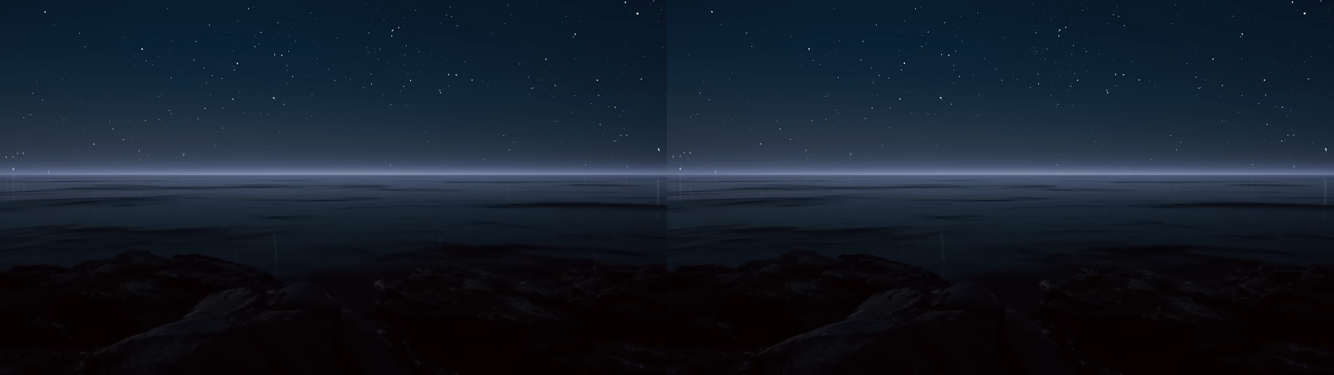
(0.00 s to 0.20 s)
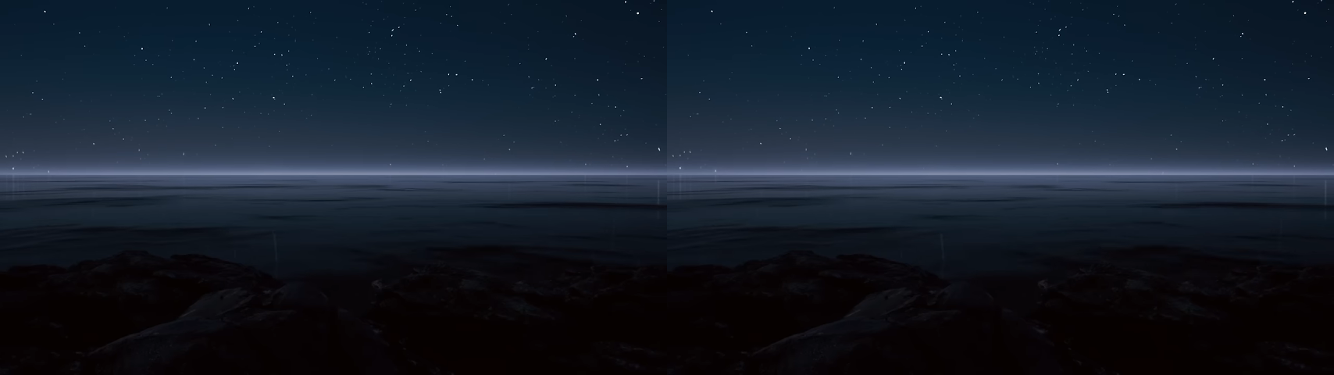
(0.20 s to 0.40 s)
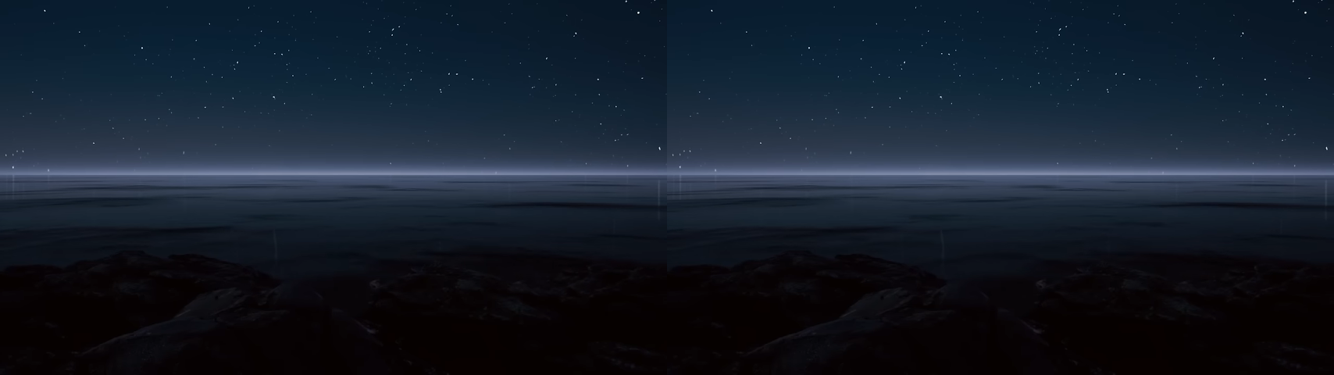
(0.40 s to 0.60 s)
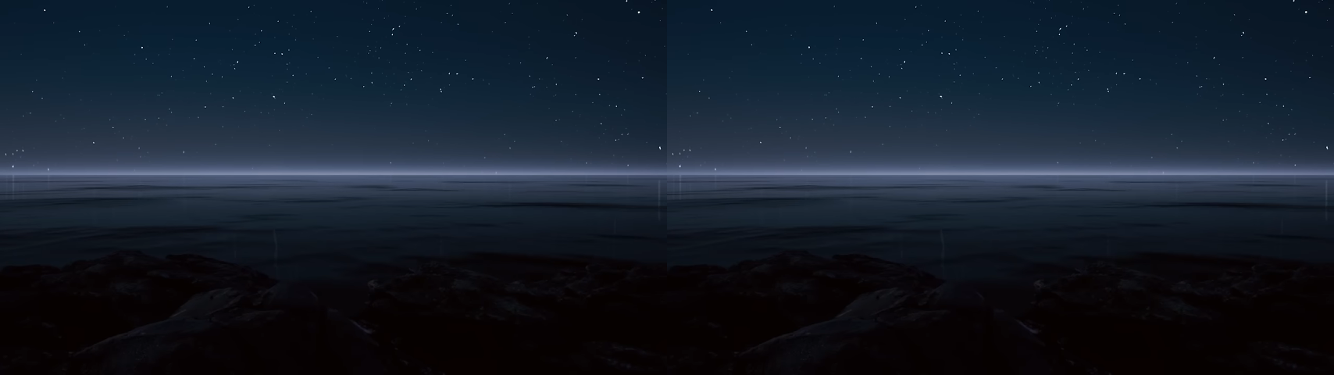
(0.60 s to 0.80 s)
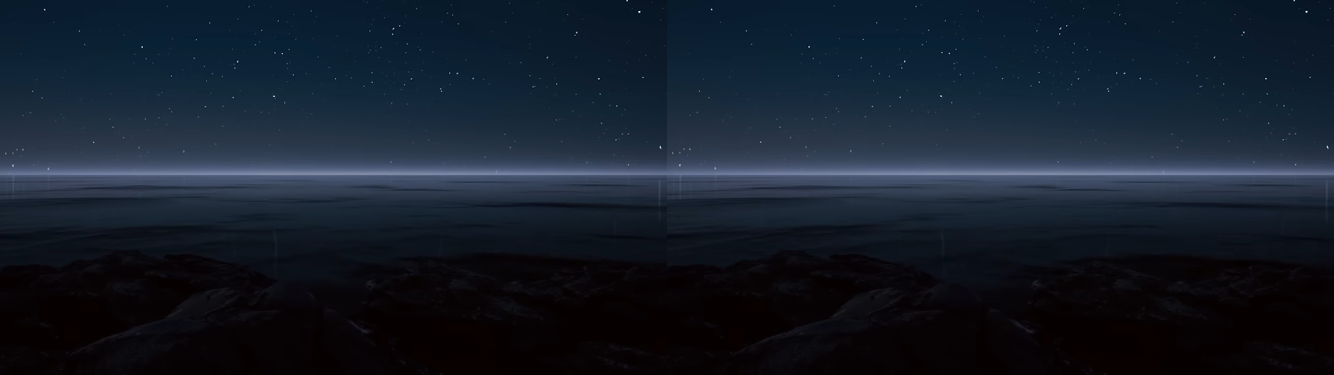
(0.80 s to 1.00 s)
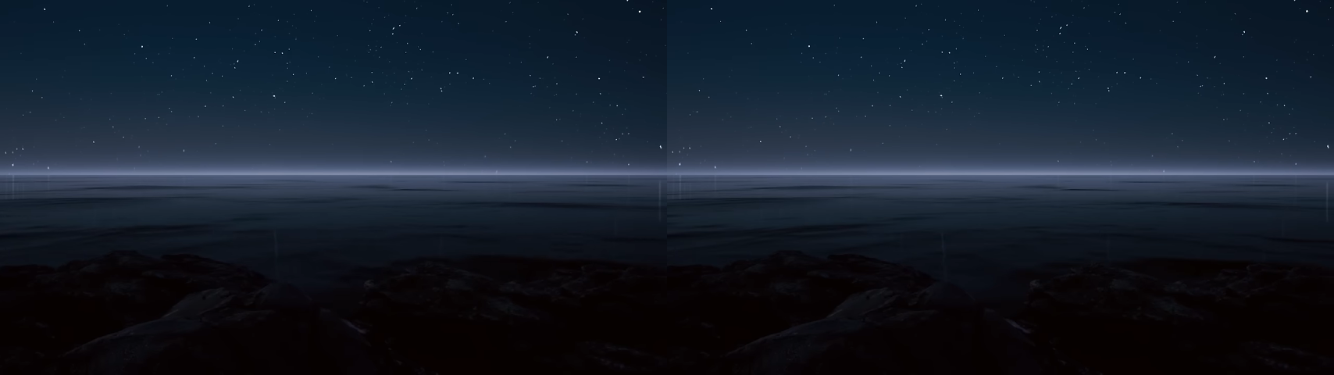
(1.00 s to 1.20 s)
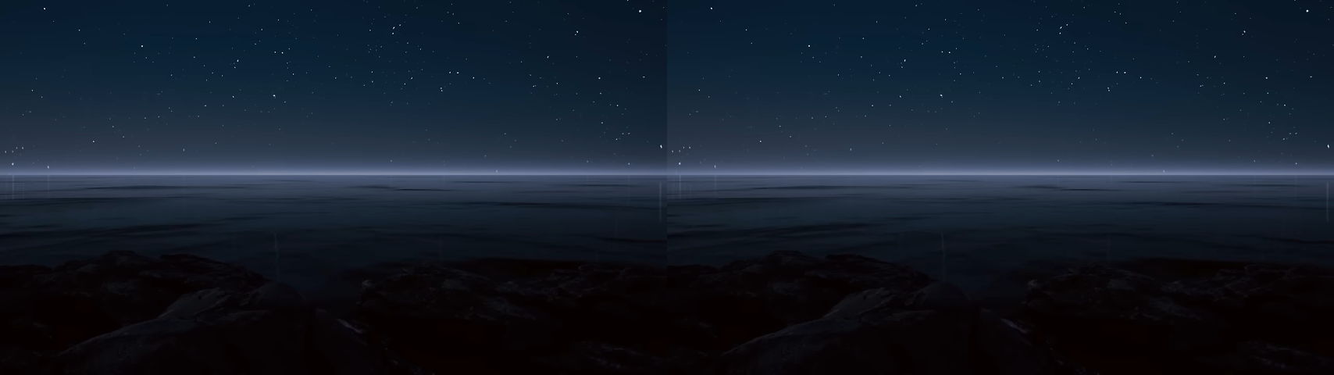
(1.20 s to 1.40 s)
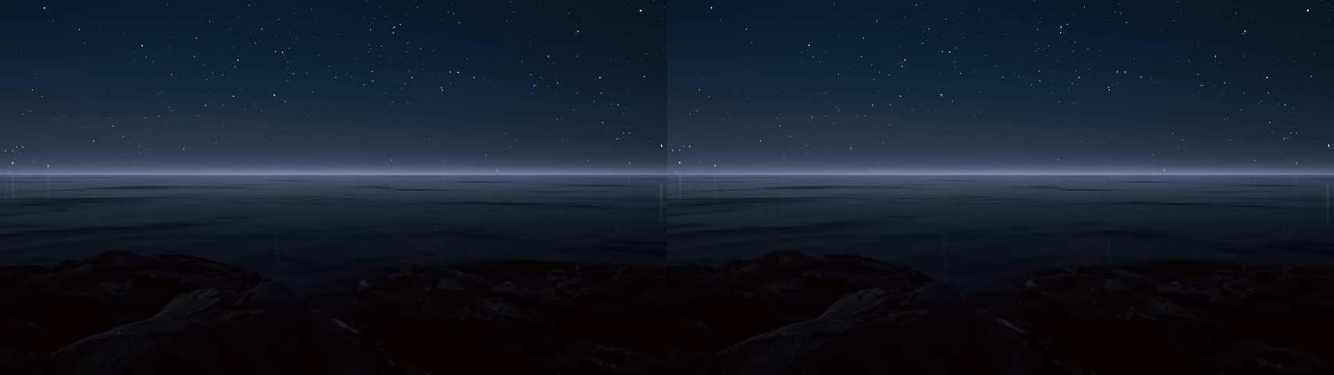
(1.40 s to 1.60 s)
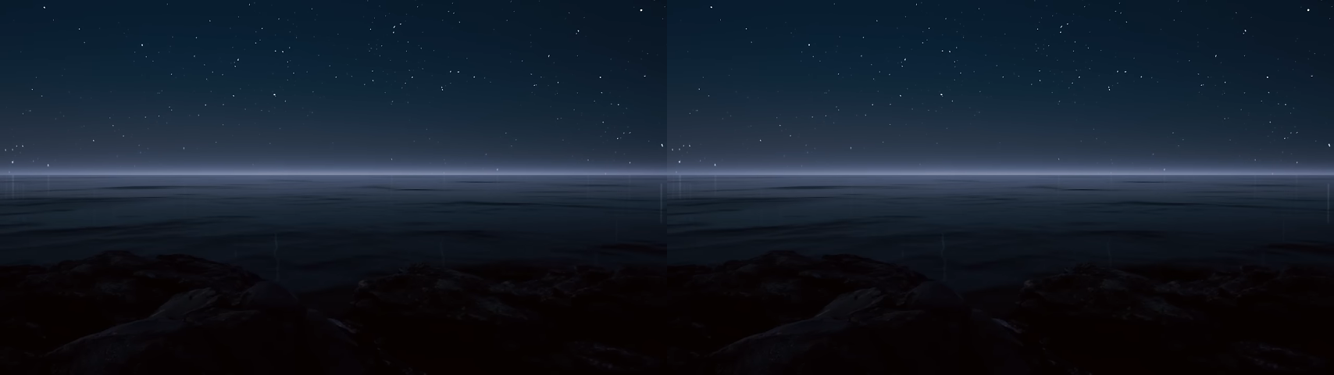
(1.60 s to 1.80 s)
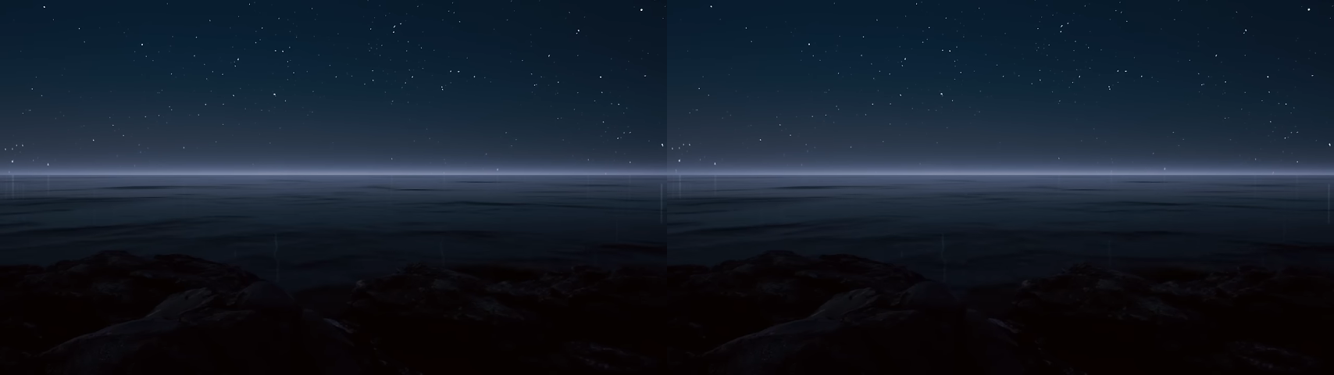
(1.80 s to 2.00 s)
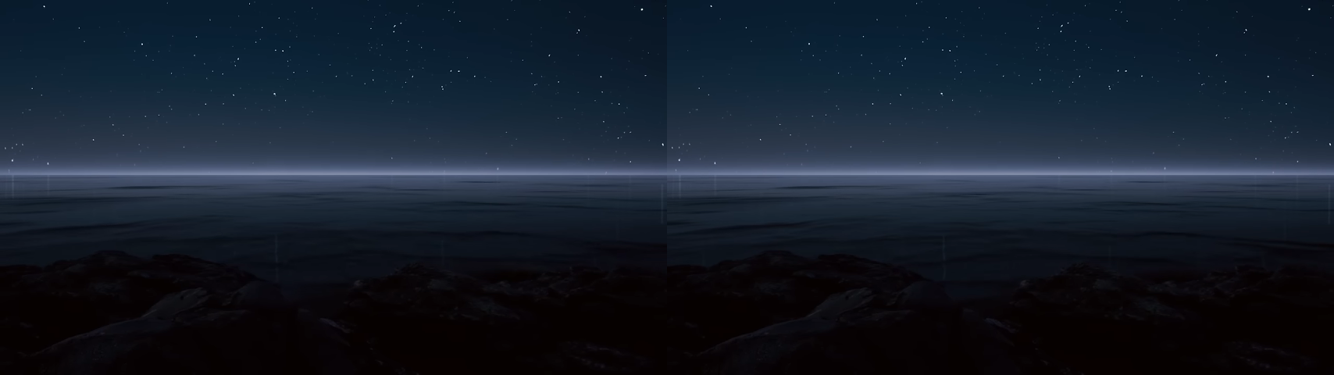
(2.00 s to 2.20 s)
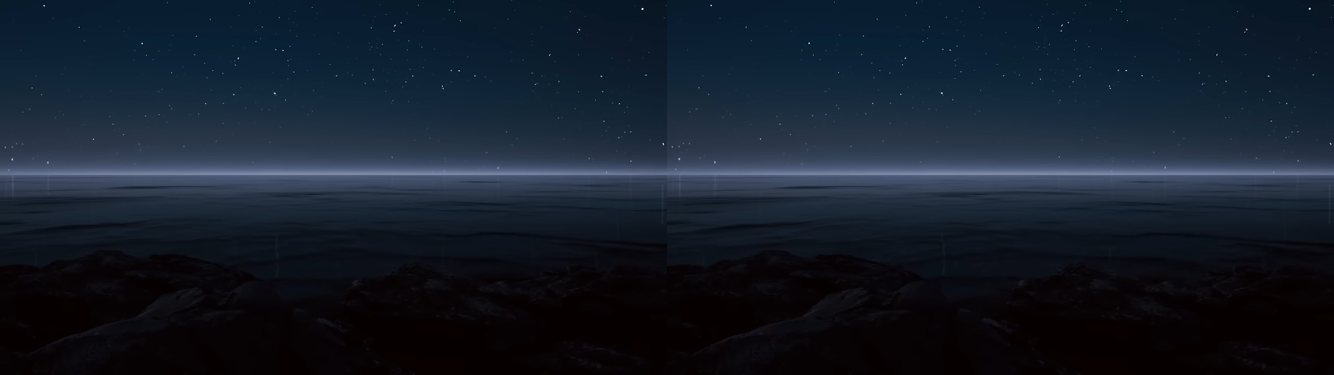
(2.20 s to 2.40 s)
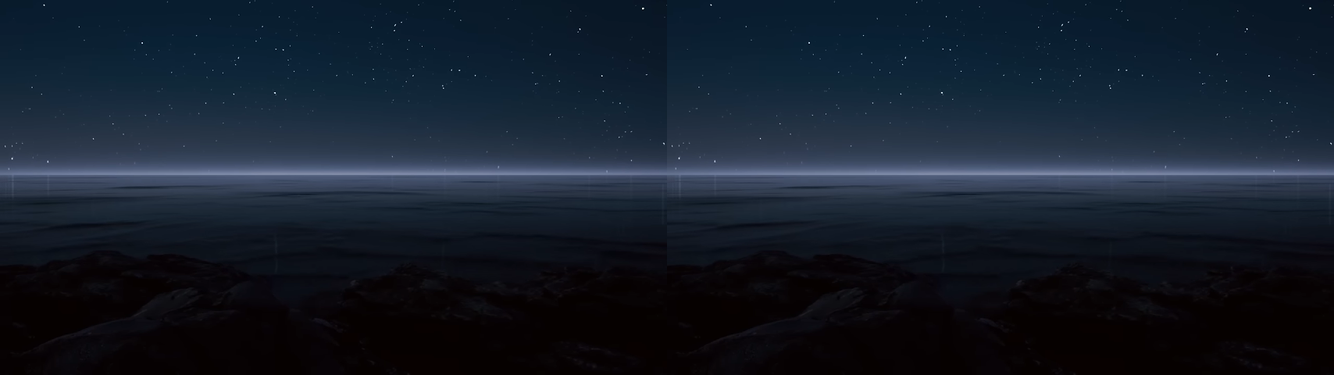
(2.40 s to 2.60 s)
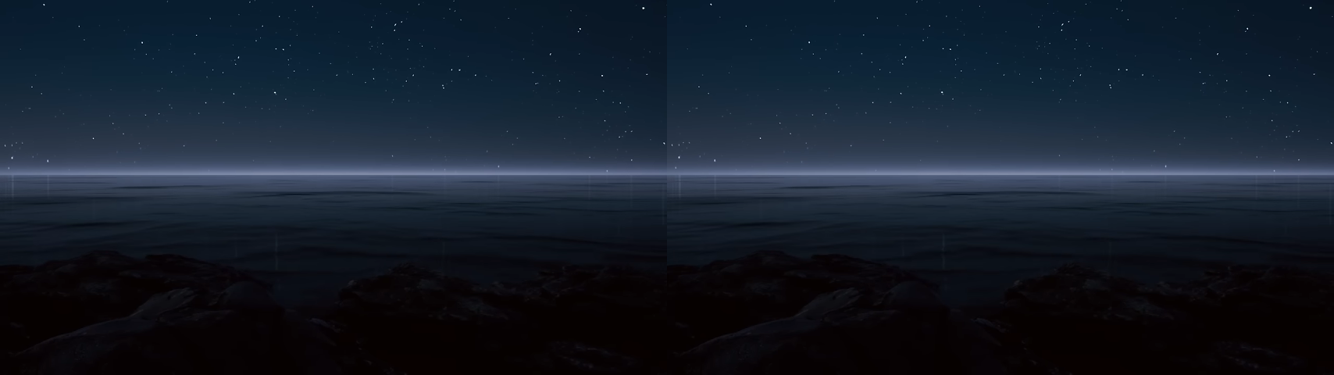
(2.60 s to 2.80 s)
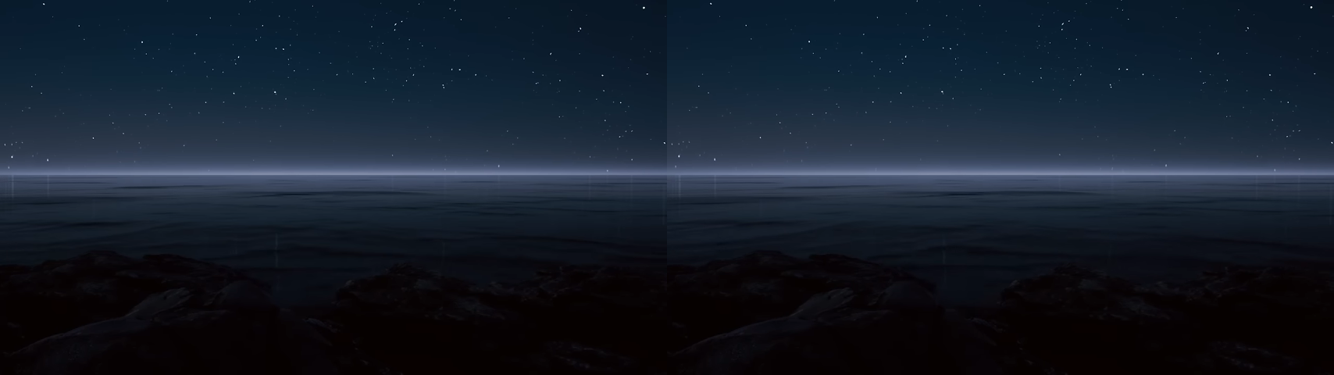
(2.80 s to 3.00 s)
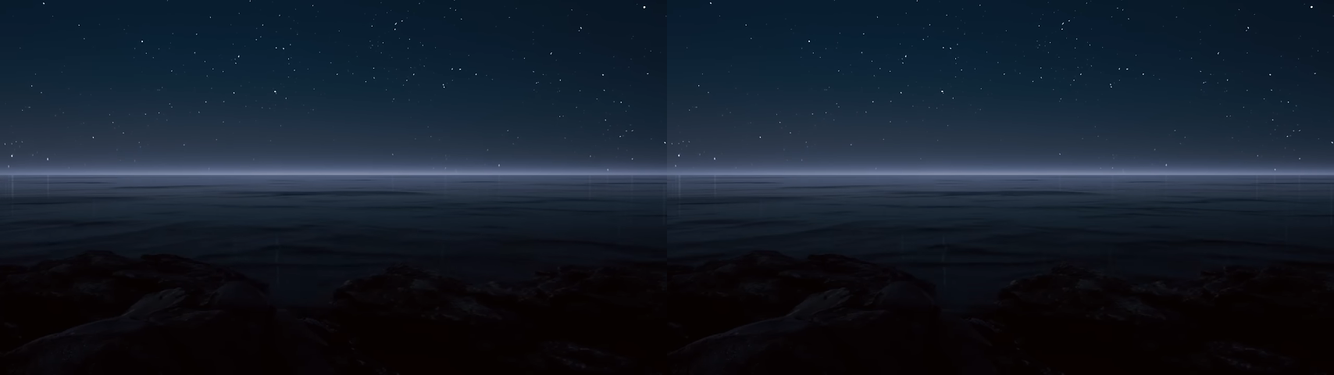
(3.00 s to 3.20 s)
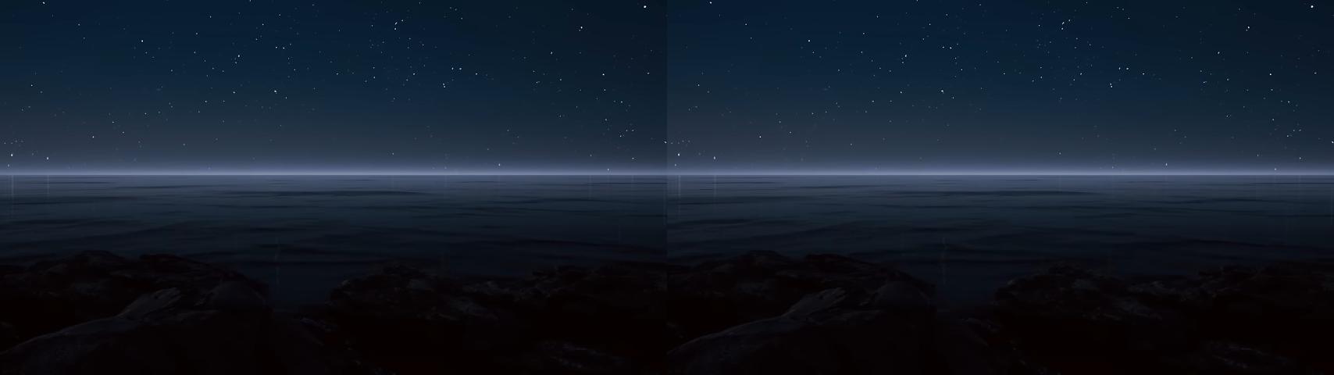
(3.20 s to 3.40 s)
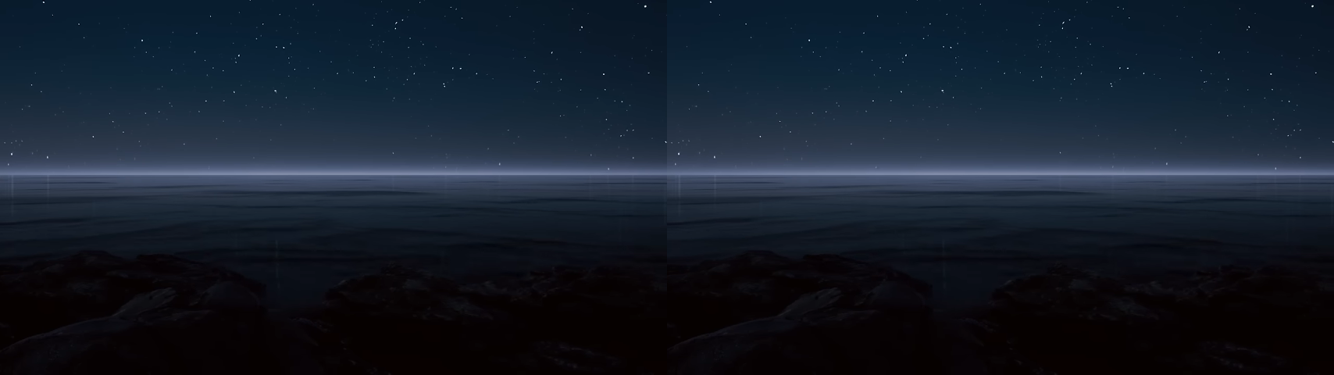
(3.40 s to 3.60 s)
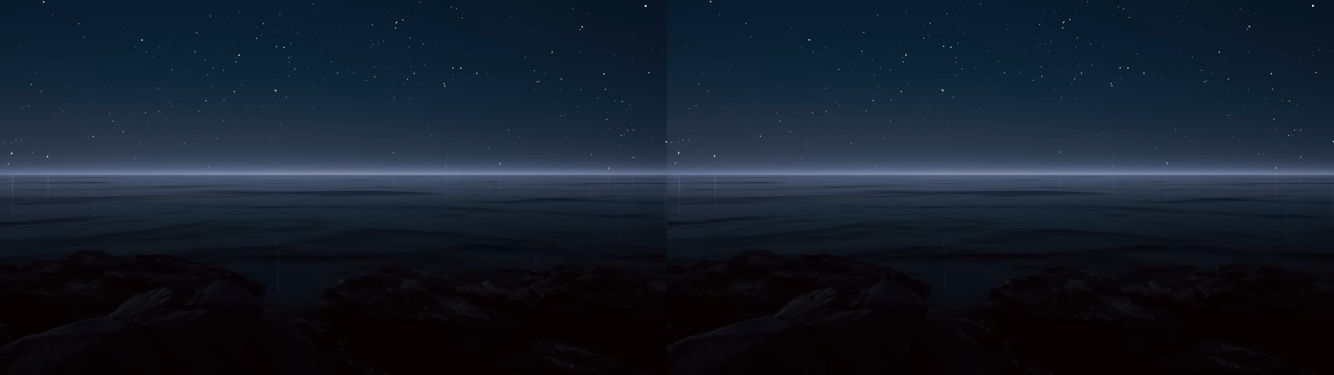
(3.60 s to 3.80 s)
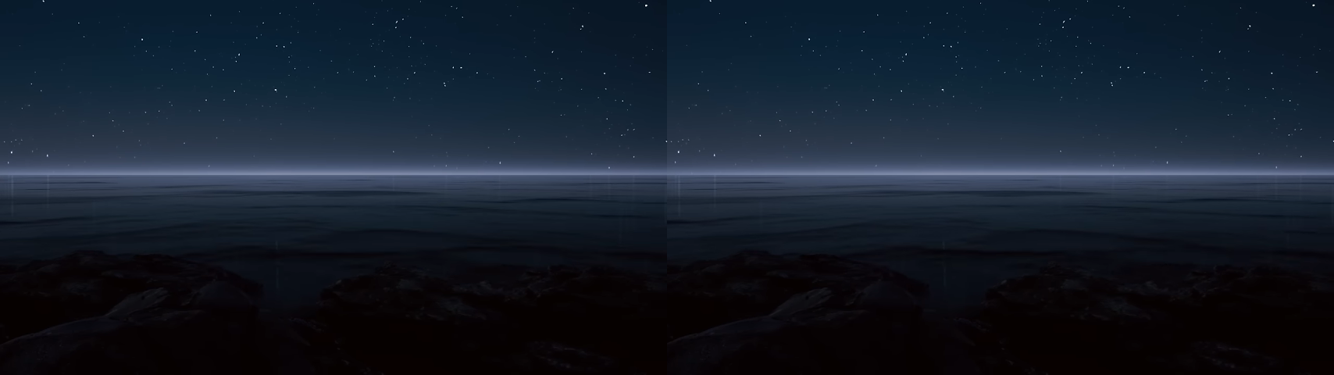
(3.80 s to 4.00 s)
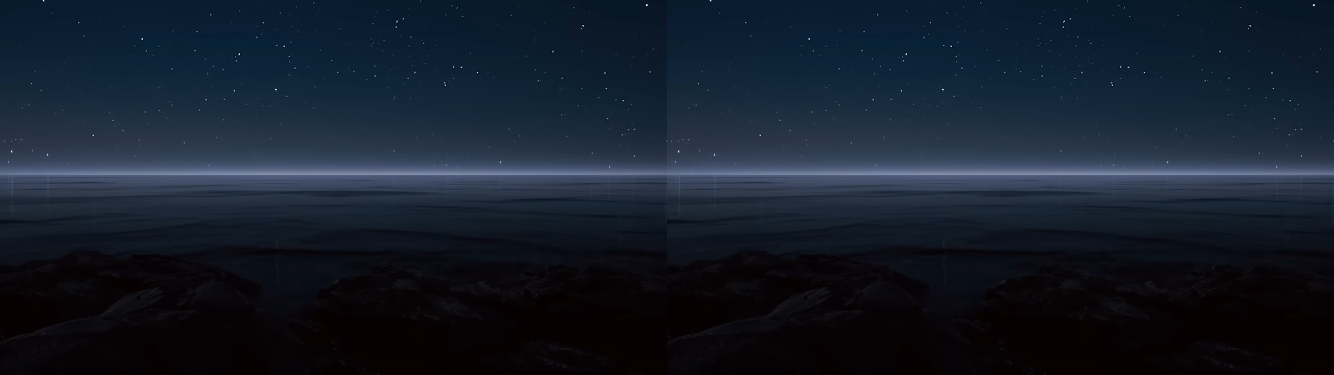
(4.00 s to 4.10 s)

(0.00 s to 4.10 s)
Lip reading: [unreadable: no face in view]